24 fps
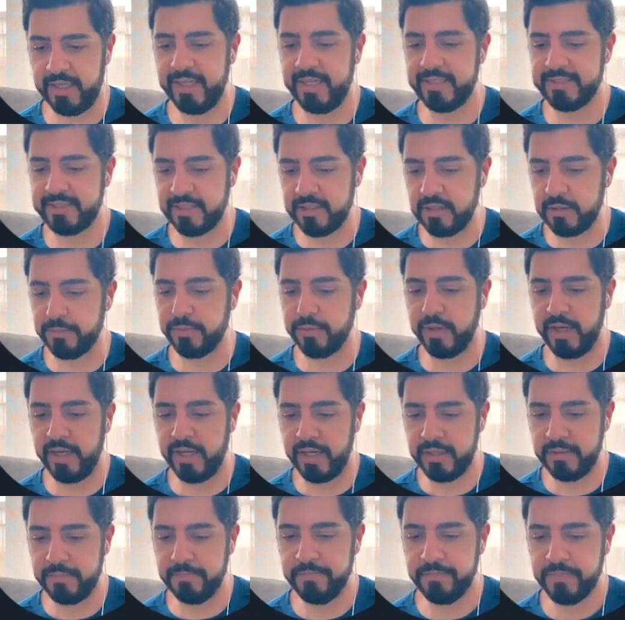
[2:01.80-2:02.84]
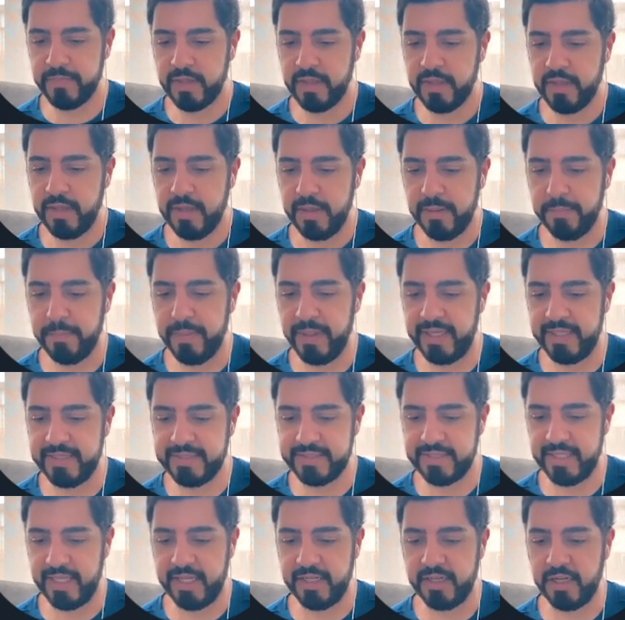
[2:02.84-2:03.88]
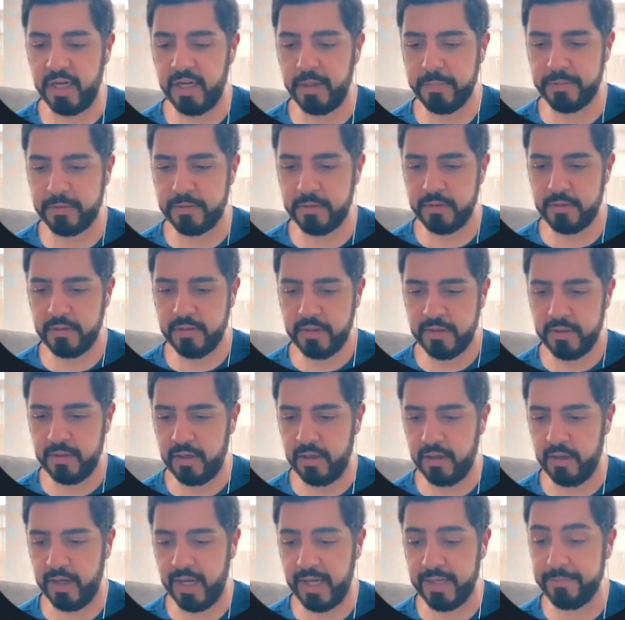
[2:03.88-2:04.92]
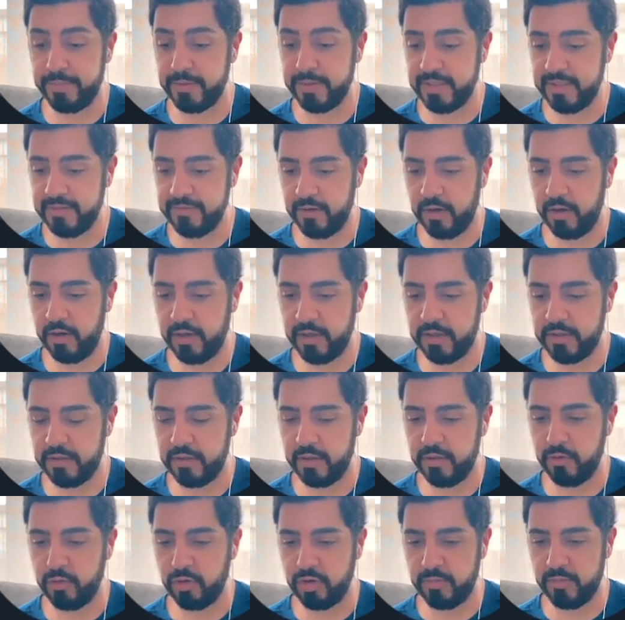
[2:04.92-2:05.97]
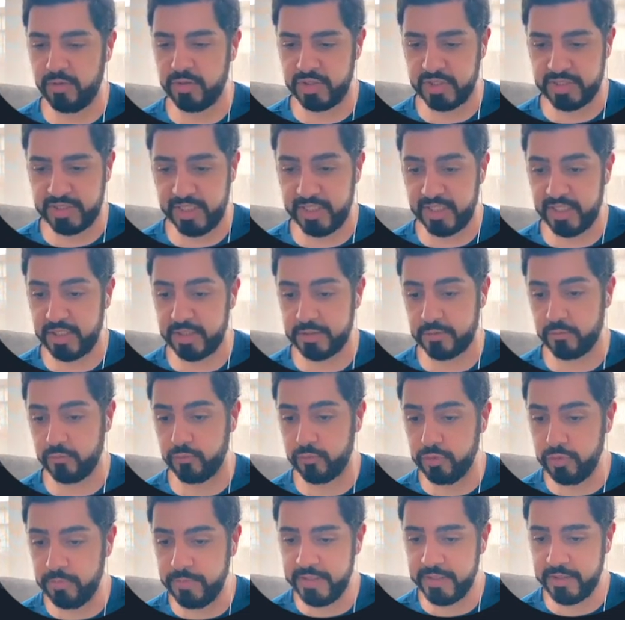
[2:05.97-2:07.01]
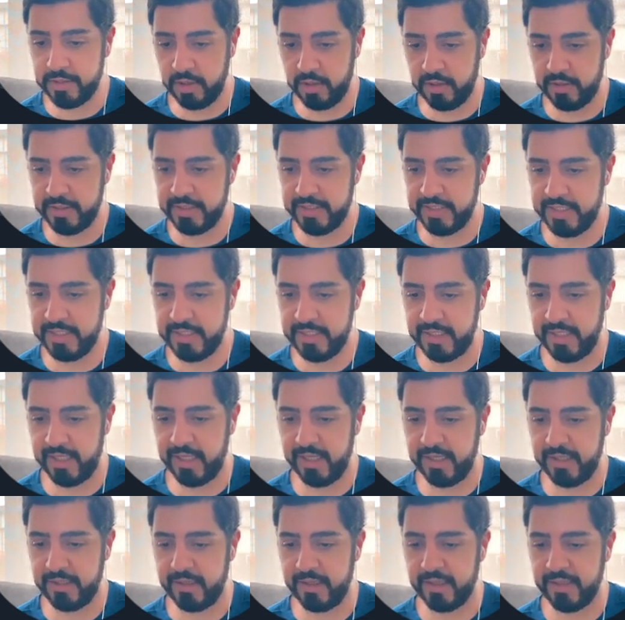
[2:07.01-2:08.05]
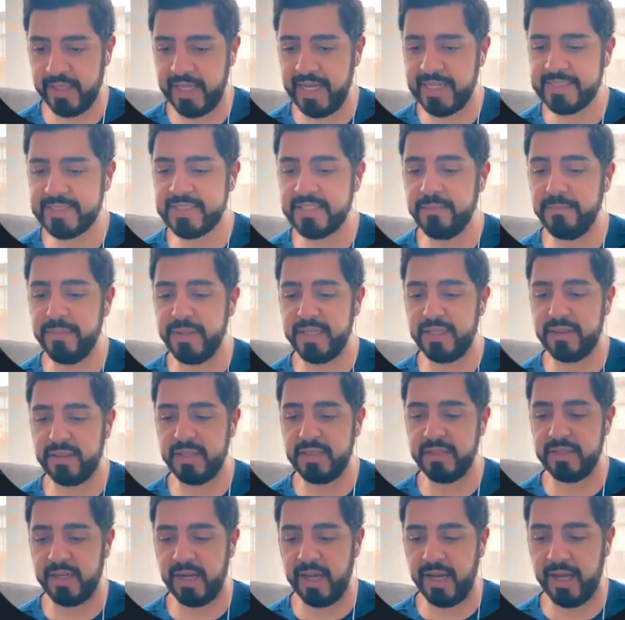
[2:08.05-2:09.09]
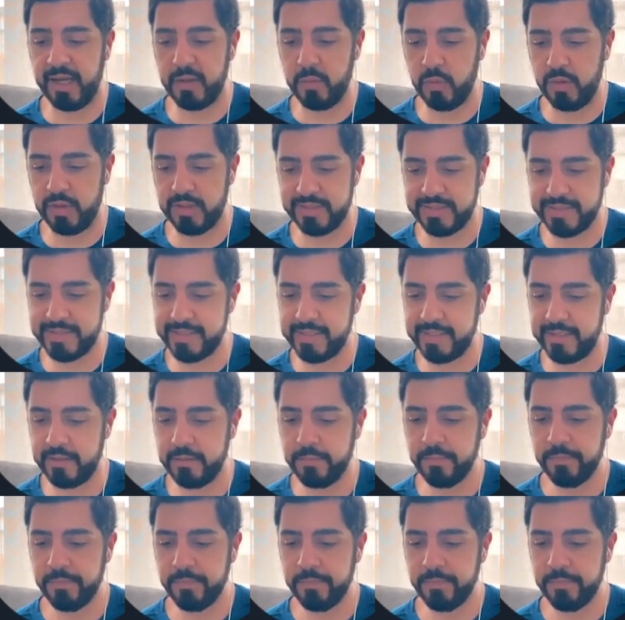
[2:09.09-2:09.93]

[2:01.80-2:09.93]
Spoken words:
has the LeBron base and upper, I believe, on normal, just like his Ruby card did. And that's the big thing that I want to see,